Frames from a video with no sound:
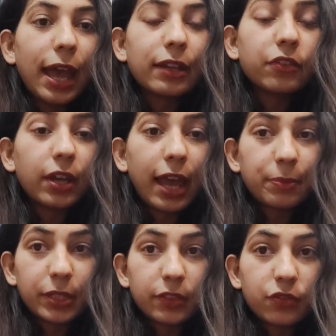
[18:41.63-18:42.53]
and Drug
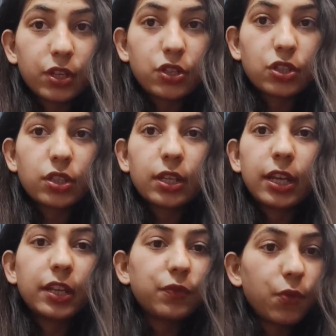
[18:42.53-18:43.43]
Administration,
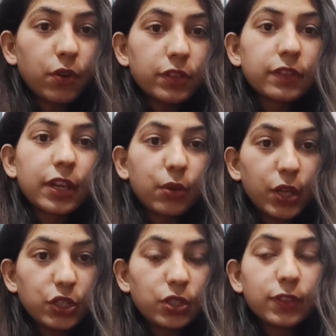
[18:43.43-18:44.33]
it enforces
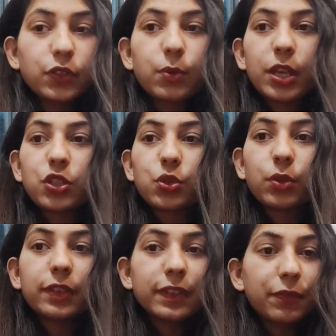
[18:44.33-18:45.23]
regulations to ensure
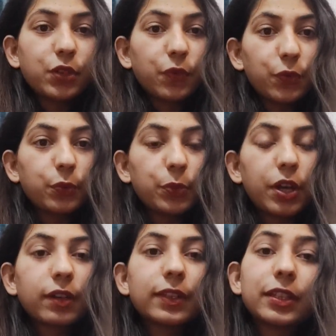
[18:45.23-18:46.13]
the safety of food
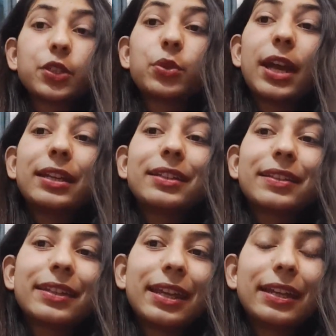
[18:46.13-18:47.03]
products in the United
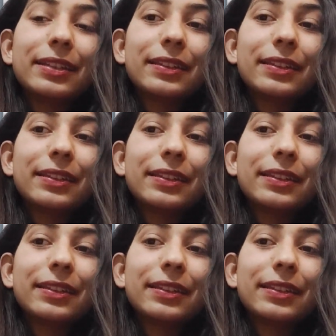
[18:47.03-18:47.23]
States.